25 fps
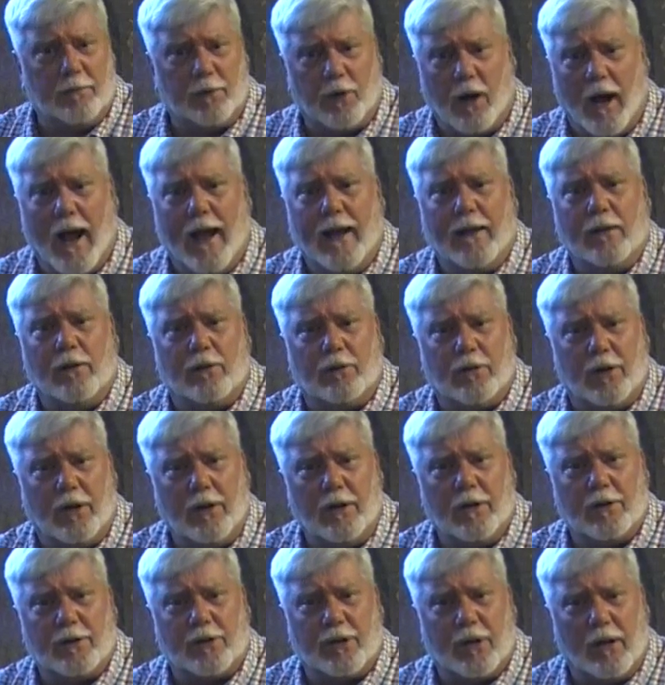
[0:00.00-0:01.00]
Dry your
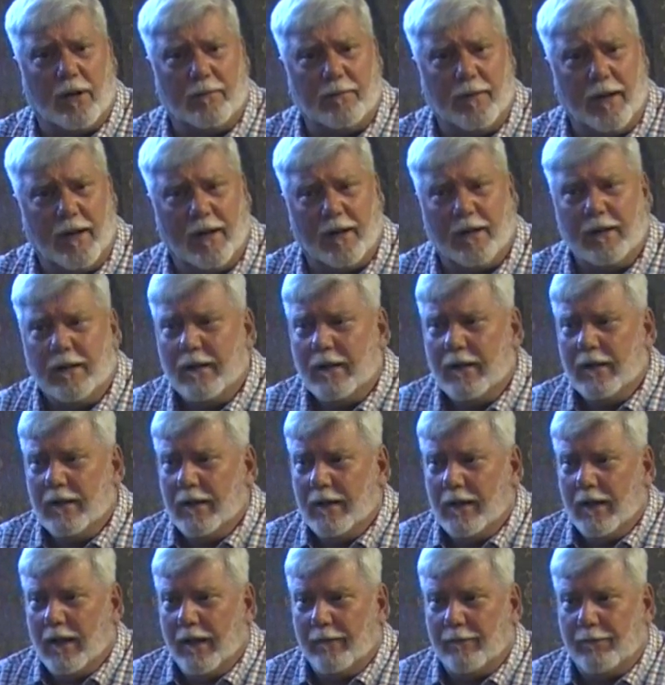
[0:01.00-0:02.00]
tears up. Now,
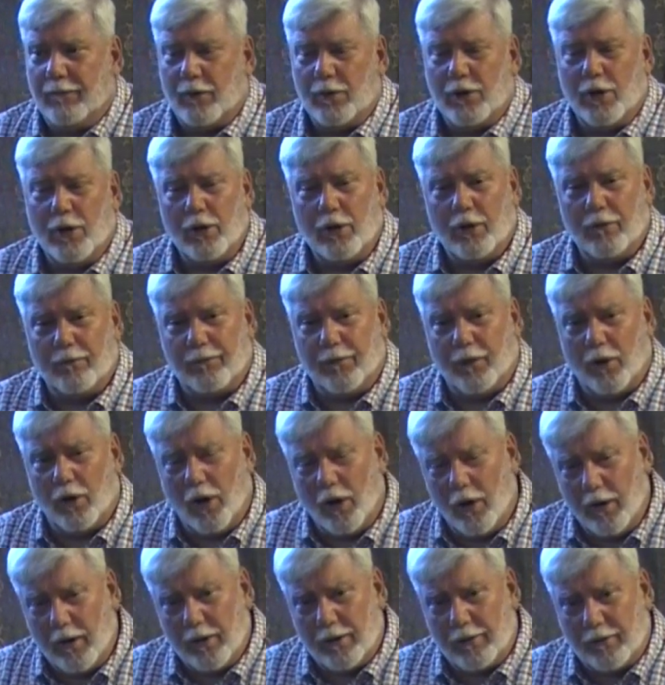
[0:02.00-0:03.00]
for you to, for
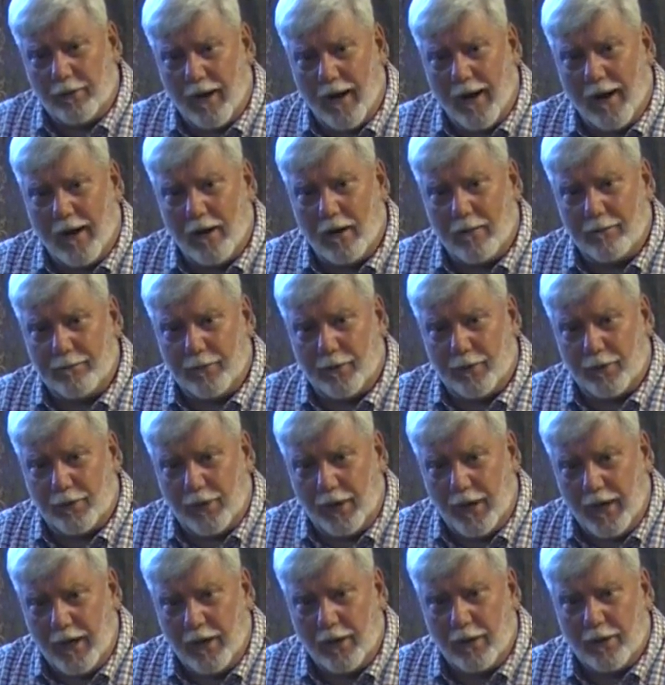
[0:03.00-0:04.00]
her to dry up her
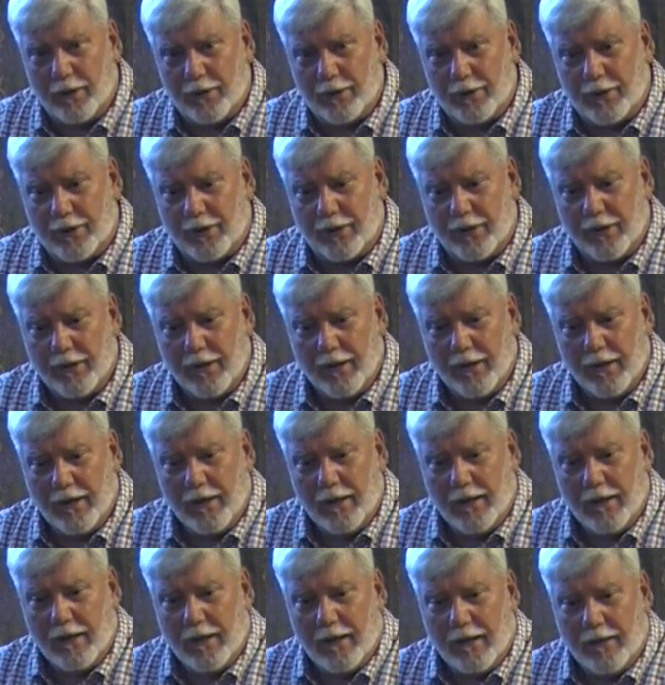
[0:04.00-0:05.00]
tears,
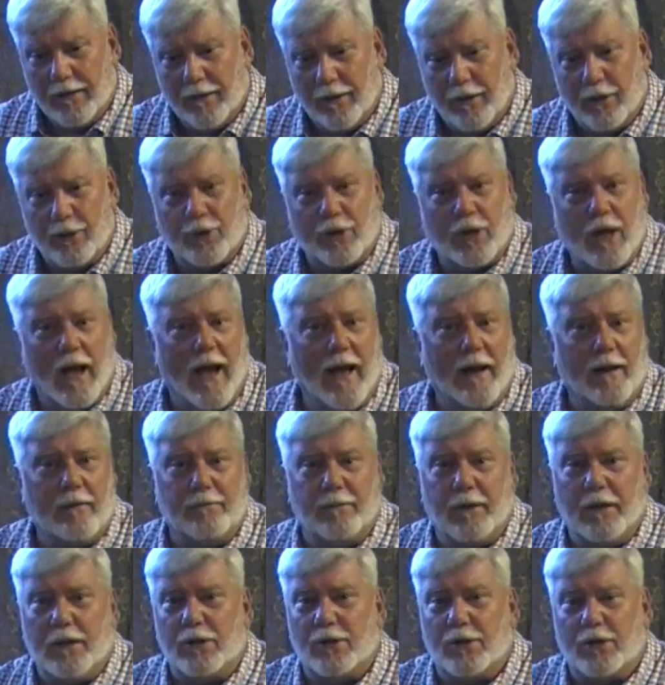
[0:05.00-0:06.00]
there's got to
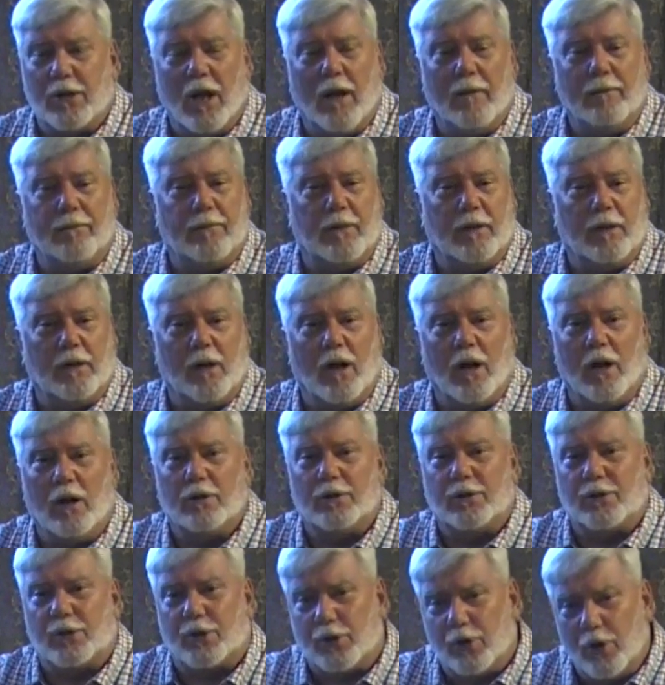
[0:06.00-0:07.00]
be something
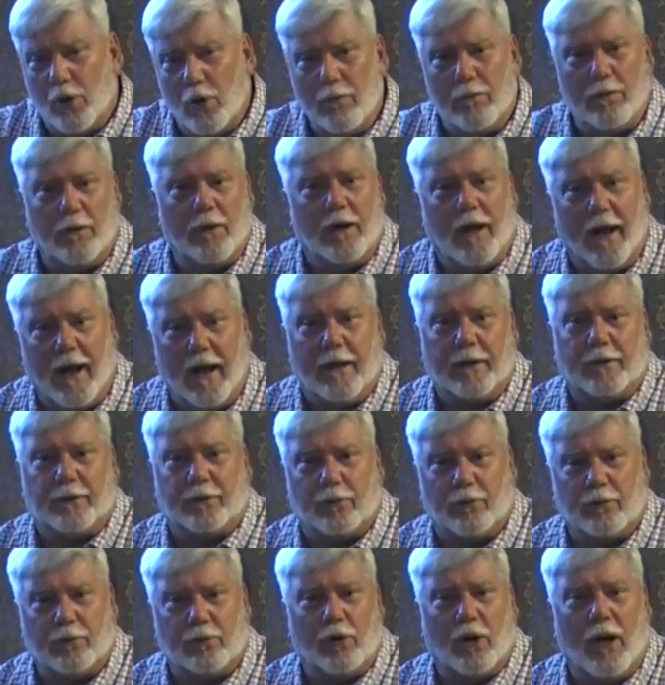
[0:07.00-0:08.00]
uh,
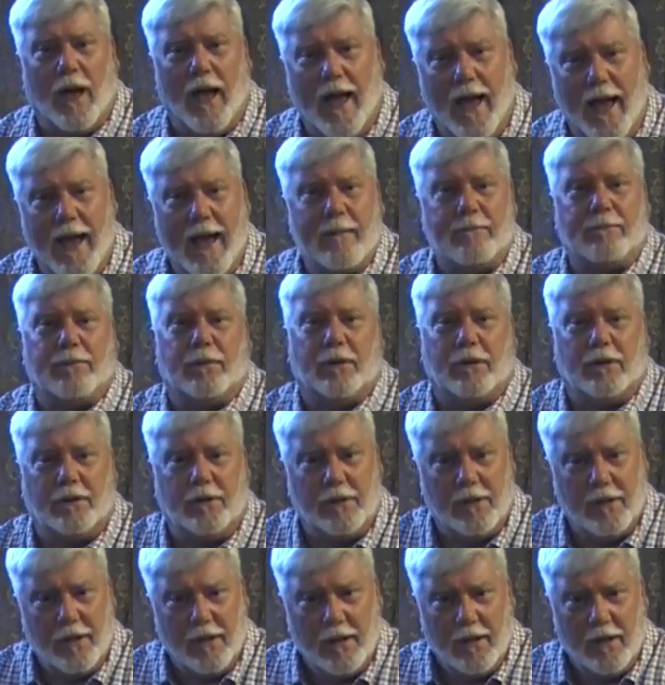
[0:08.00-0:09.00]
supernatural to
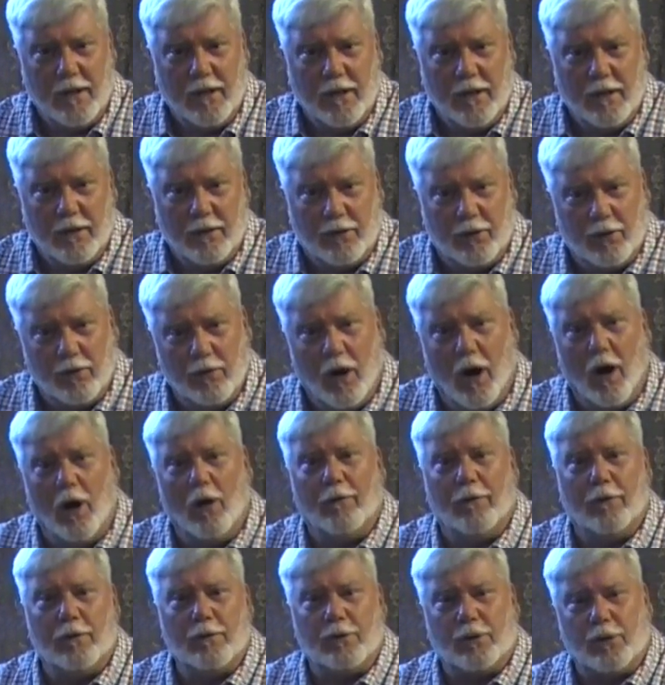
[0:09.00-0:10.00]
happen to
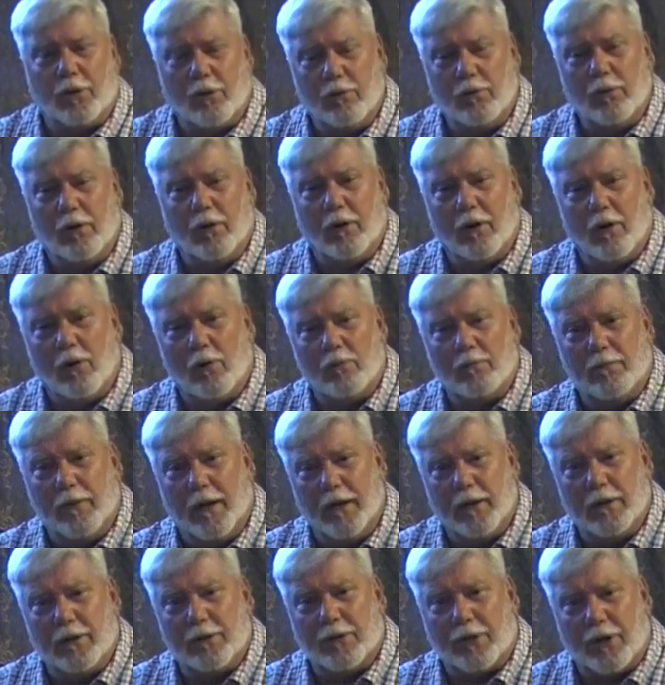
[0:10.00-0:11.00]
all those two-year-old
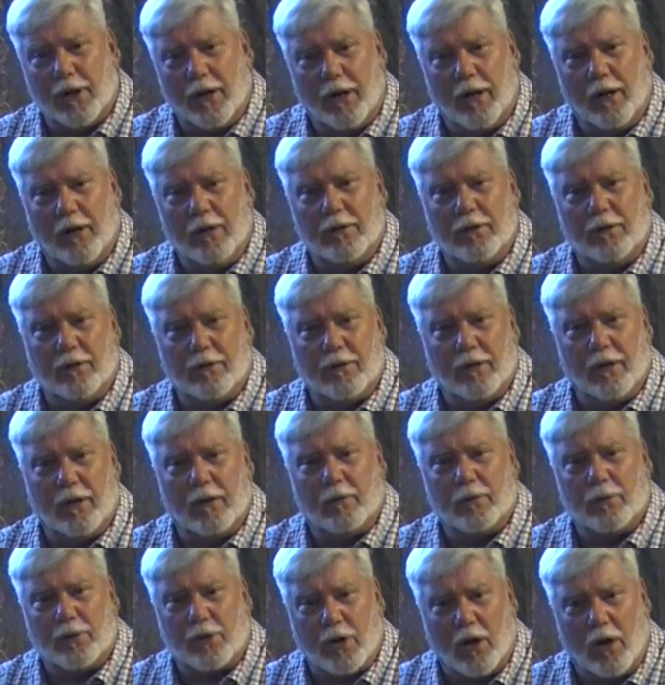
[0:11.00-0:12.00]
males and under that
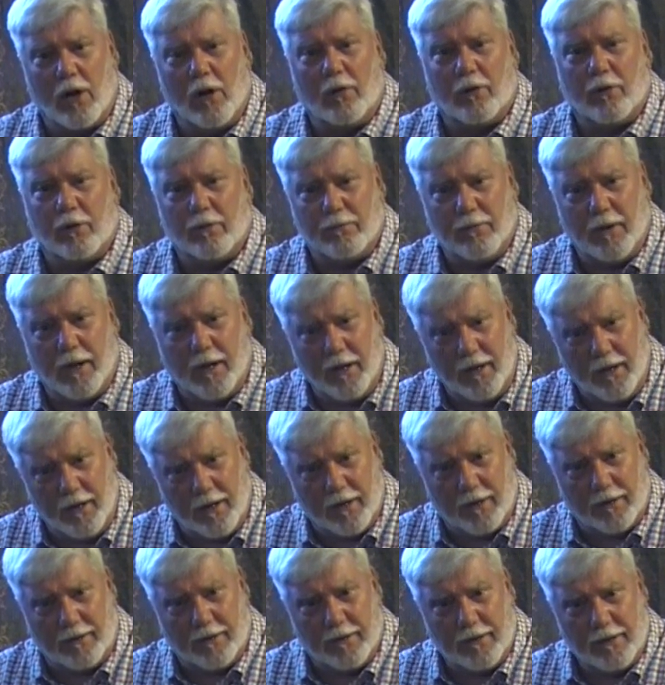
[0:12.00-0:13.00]
were slaughtered by
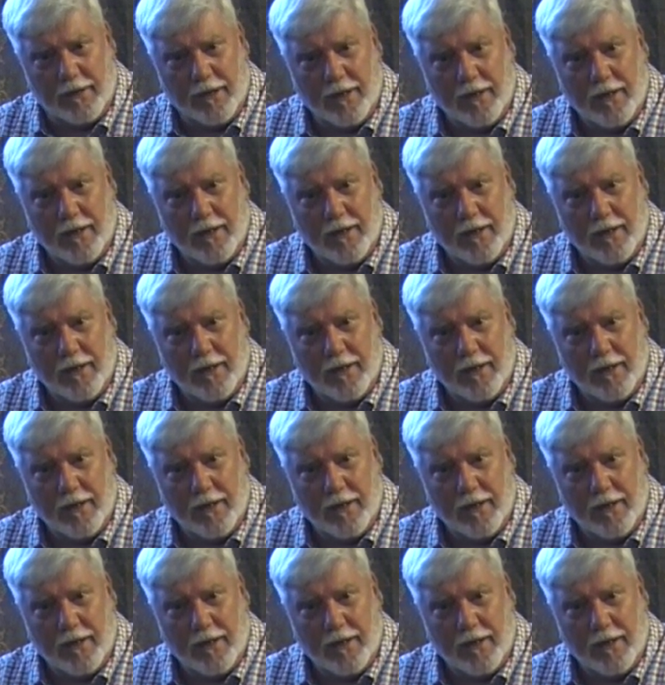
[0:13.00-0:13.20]
Herod.